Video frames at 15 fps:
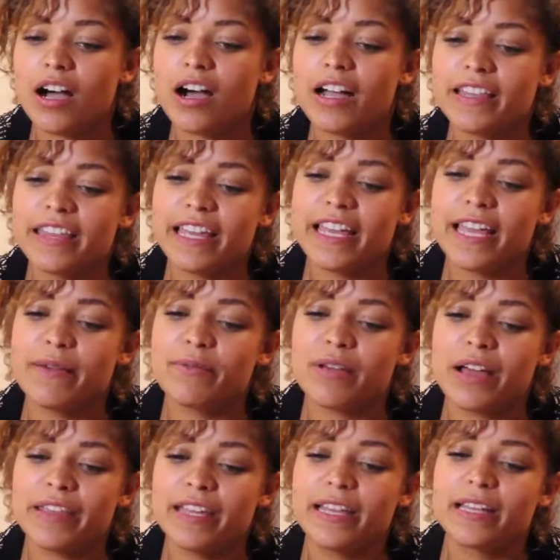
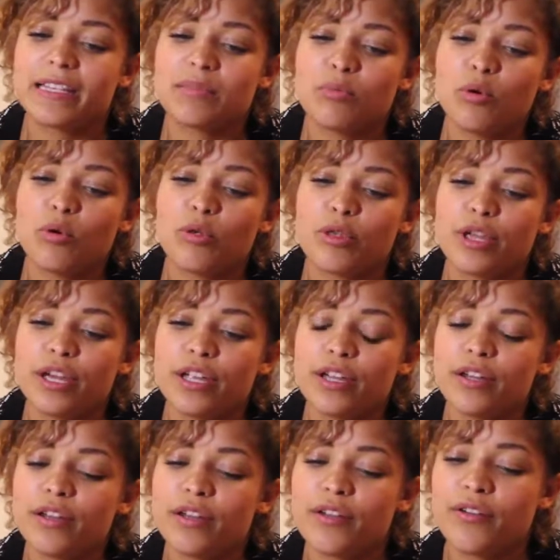it's more that
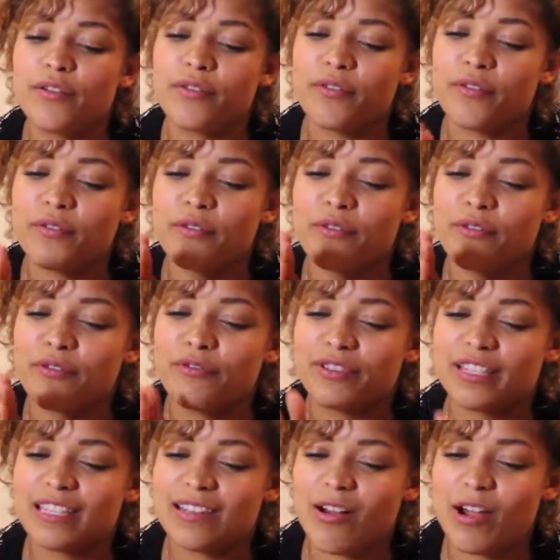for
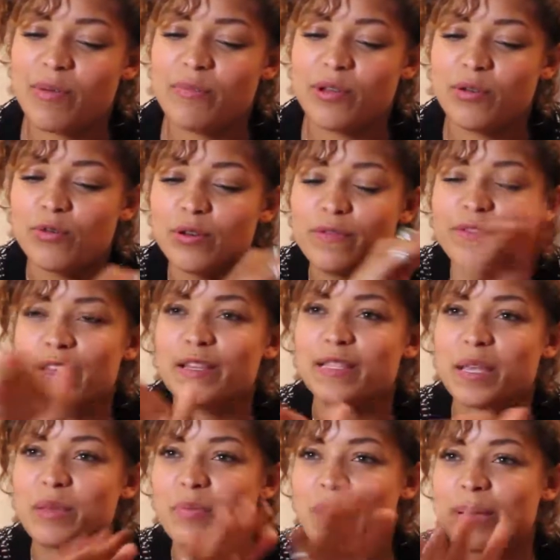Steinman, all of those
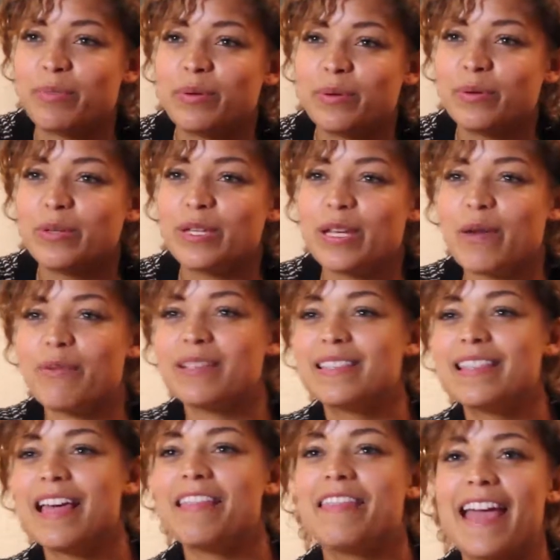other people, they
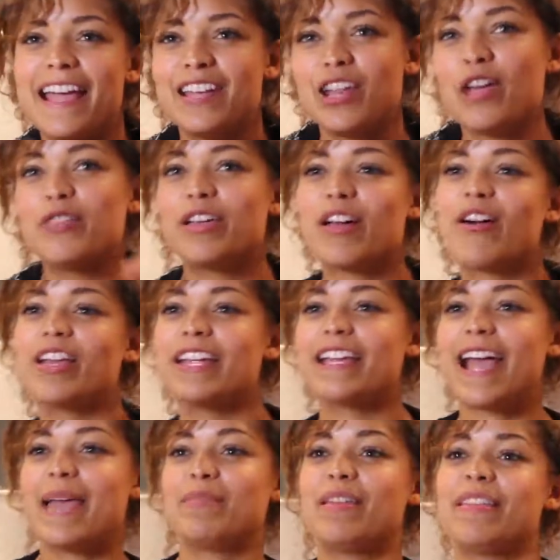know the kind of
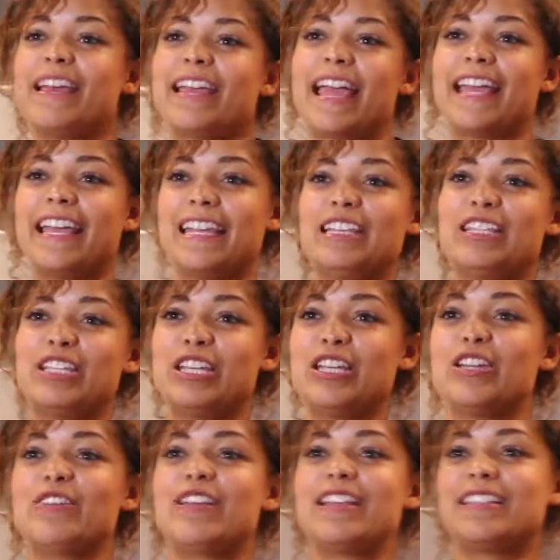game that they're getting into.
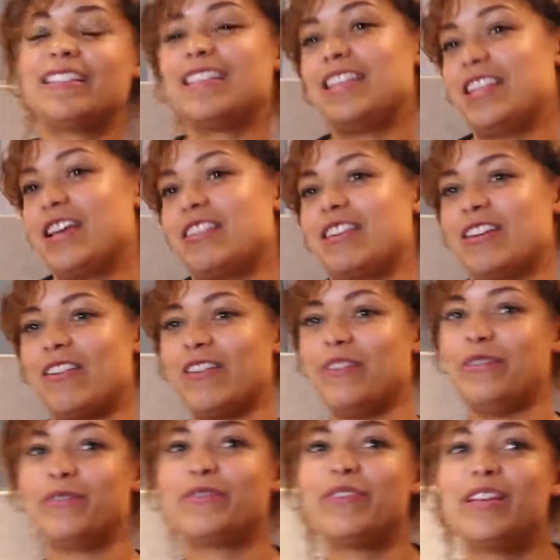It's the kind of